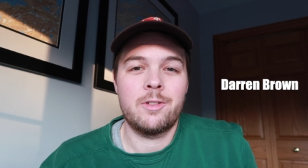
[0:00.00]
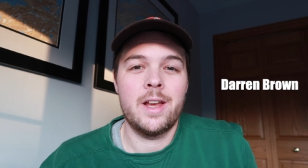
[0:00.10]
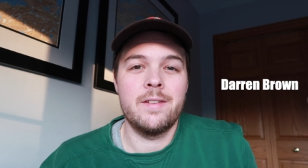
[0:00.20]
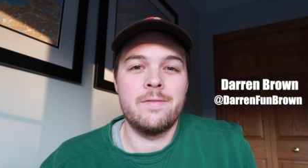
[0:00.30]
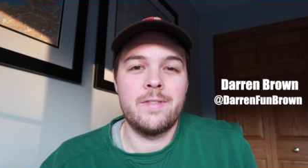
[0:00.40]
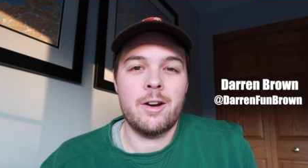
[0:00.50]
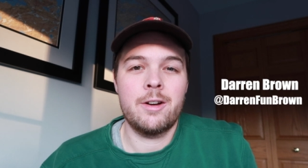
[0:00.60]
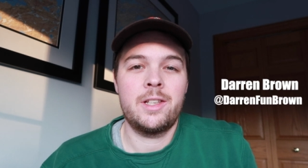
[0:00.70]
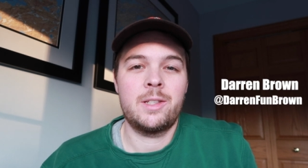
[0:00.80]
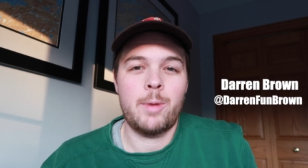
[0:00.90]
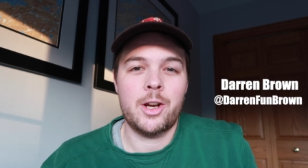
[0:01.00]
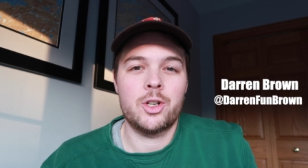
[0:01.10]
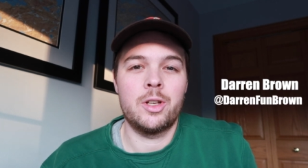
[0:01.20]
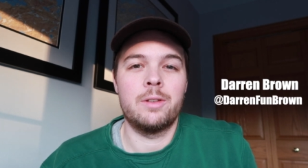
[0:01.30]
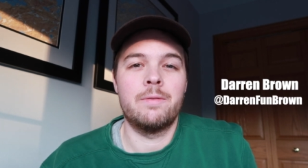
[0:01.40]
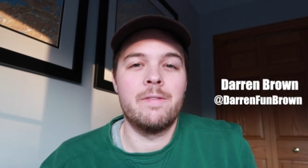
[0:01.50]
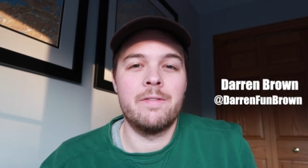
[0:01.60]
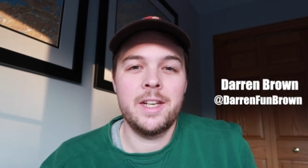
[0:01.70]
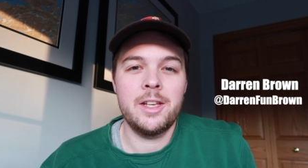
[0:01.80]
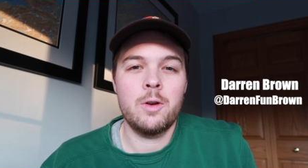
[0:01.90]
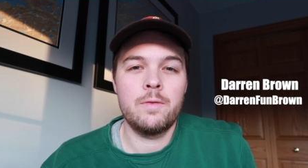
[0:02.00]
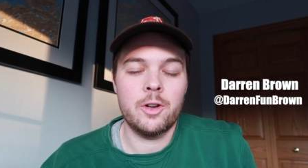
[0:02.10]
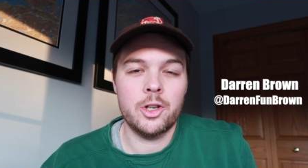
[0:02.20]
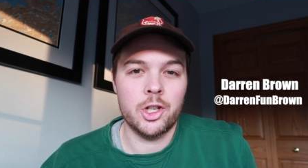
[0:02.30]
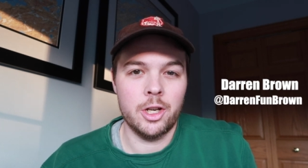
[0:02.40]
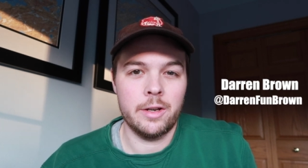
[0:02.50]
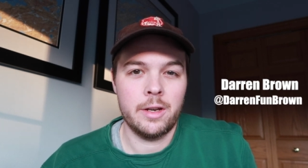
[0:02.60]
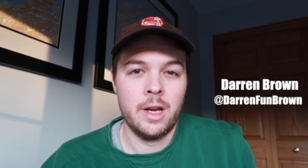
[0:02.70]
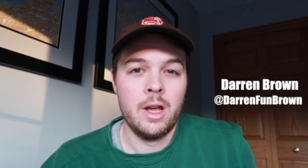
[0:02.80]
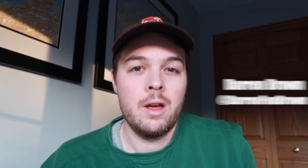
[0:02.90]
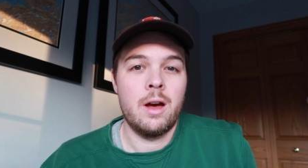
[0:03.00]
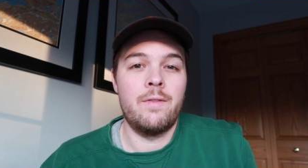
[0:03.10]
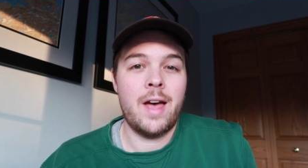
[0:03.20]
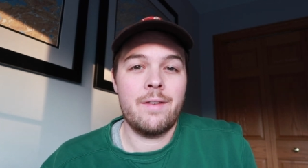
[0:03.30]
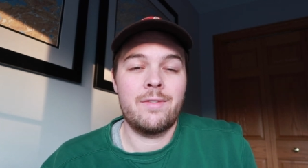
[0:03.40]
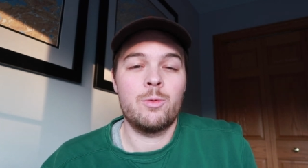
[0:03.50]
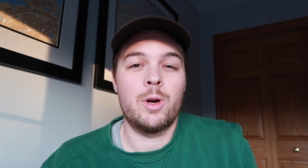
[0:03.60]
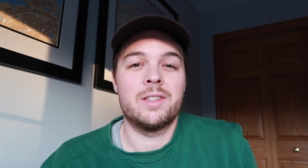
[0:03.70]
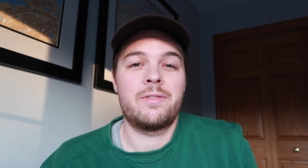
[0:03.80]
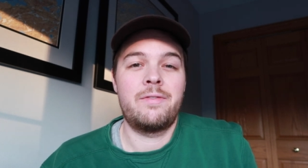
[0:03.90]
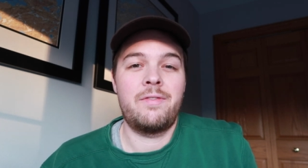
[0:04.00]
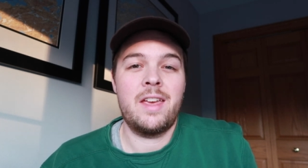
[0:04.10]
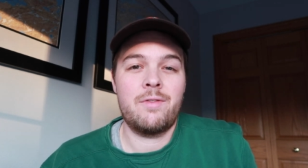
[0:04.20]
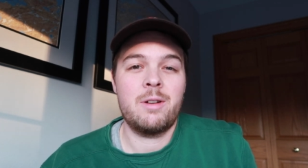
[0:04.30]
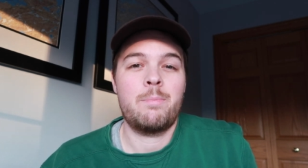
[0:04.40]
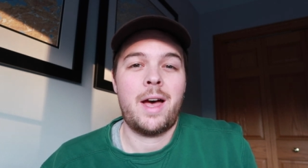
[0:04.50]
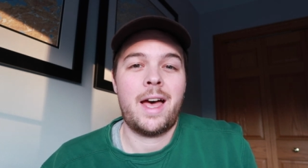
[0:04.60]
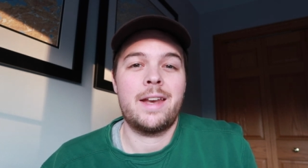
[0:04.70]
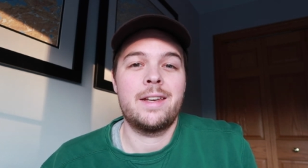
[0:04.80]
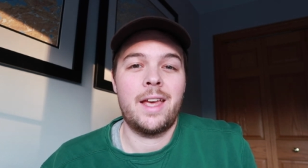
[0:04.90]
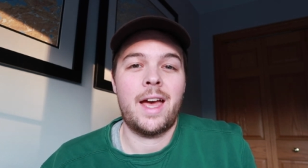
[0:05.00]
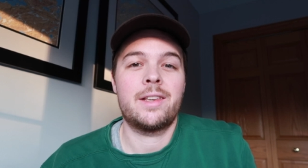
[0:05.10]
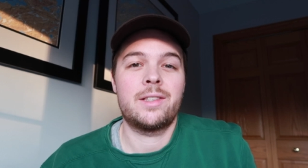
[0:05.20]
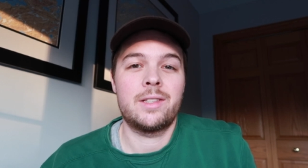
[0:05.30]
for a very special video version of everyone's favorite podcast